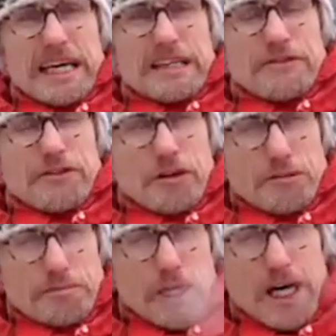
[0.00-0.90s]
eightfold
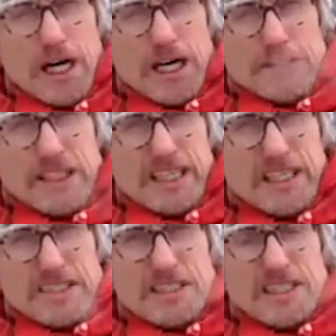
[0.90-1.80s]
path,
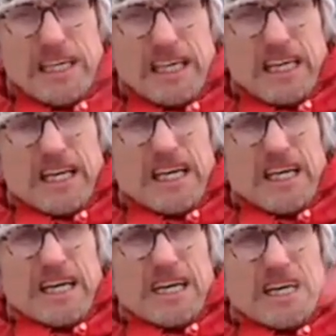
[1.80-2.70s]
because
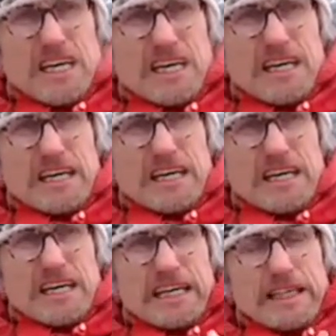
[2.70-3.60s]
uh,
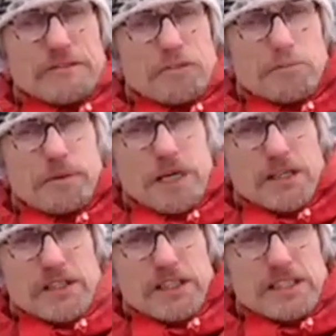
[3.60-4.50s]
the eightfold
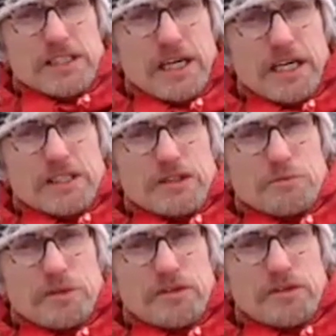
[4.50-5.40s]
path
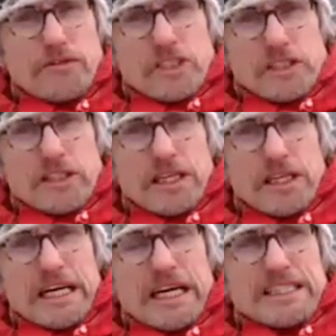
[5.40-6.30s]
starts with vision
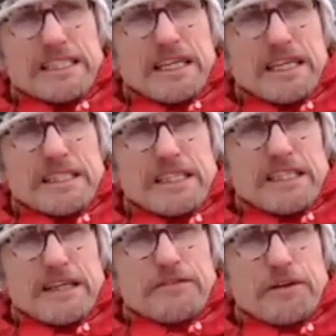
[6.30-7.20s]
and I think
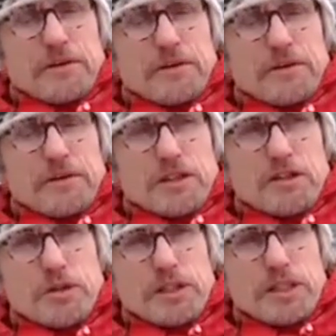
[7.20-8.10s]
if I'm going
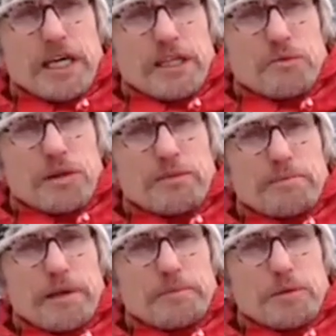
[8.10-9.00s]
to communicate
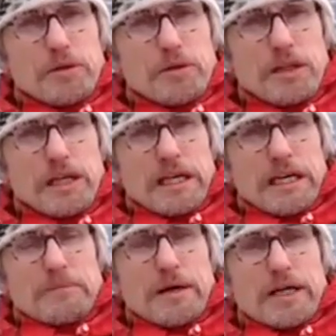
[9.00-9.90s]
with people
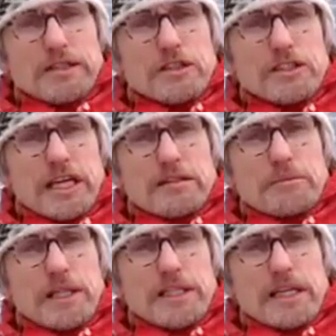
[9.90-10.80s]
about
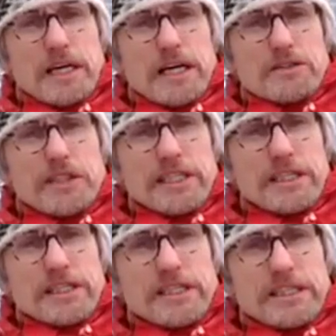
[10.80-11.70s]
sustainability, I
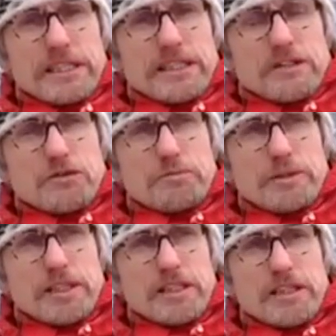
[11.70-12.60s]
really need to
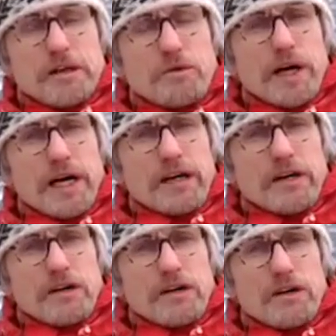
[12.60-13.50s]
be aware
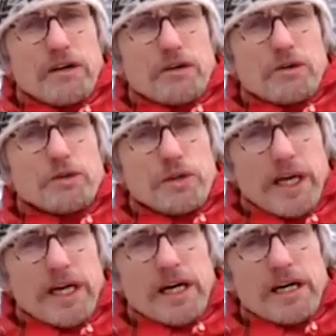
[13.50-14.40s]
who
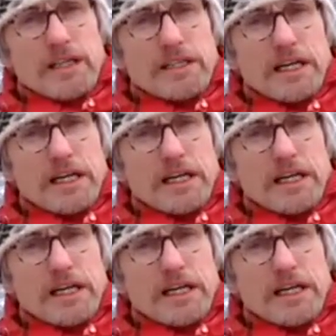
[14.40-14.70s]
they are